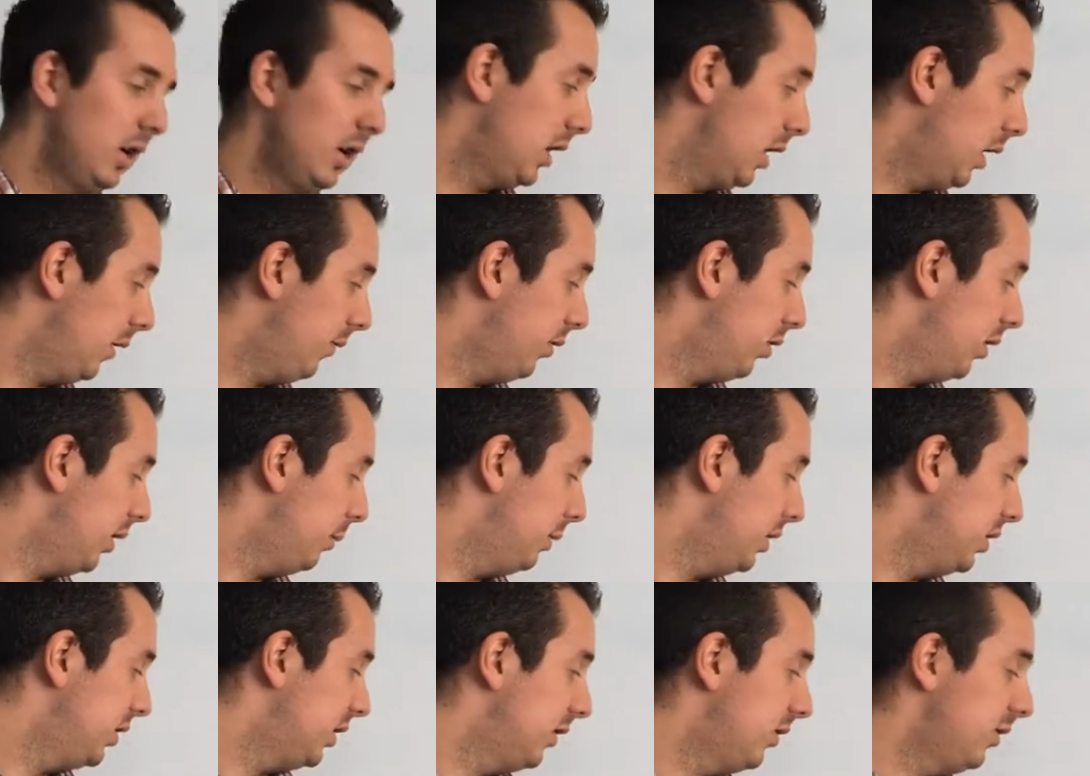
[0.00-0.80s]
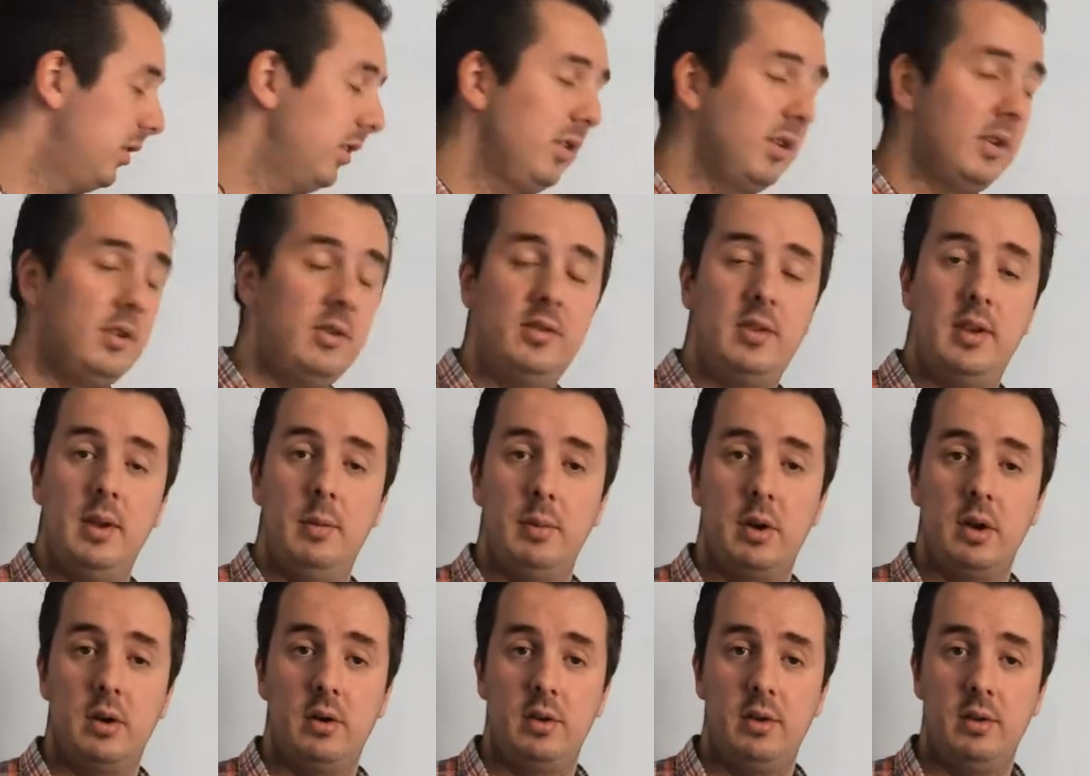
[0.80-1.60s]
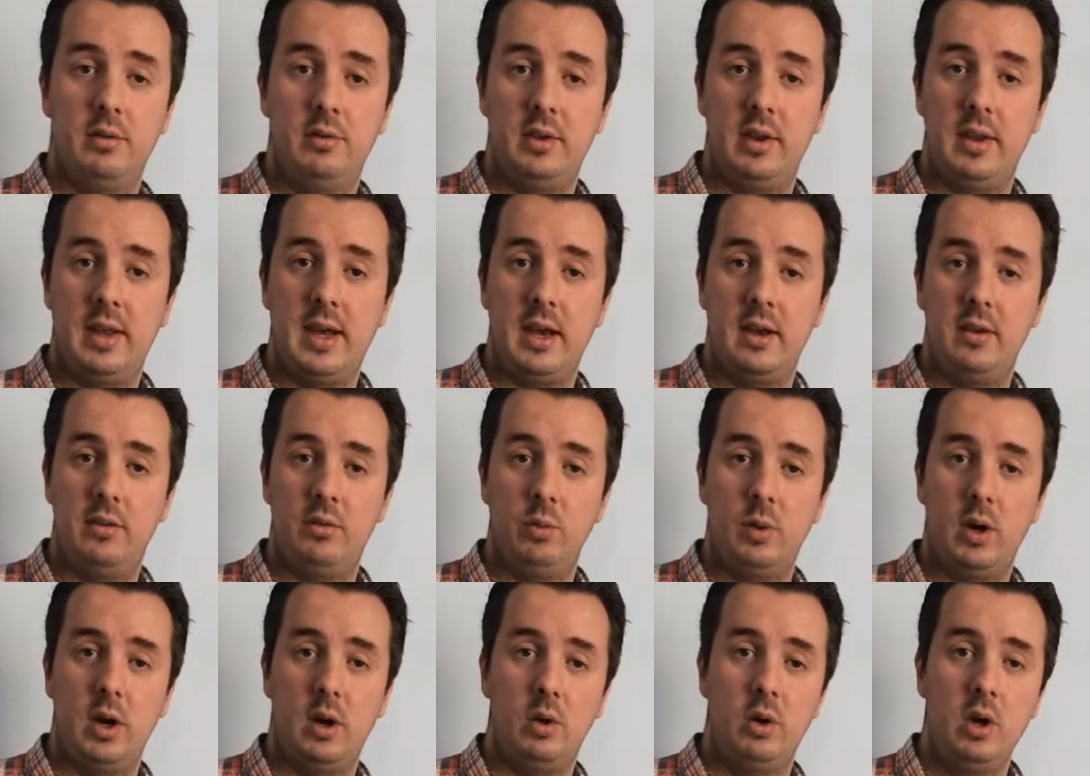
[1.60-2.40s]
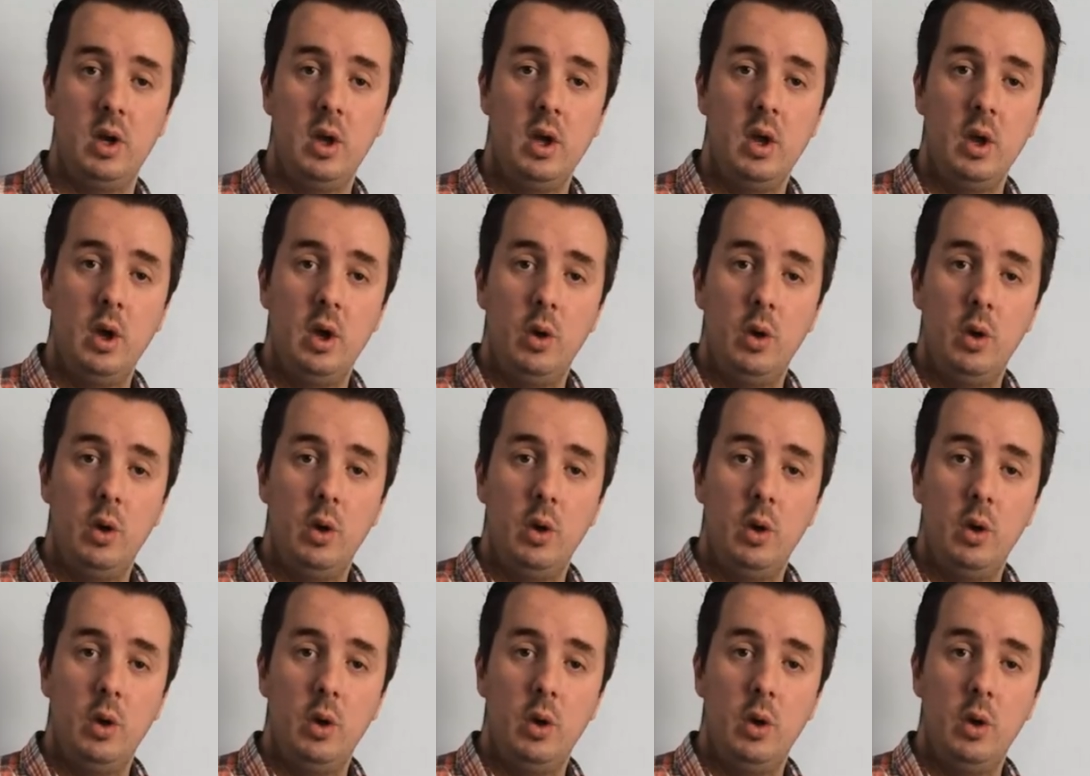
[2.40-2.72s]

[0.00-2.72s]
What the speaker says: Cover image is similar to that as well.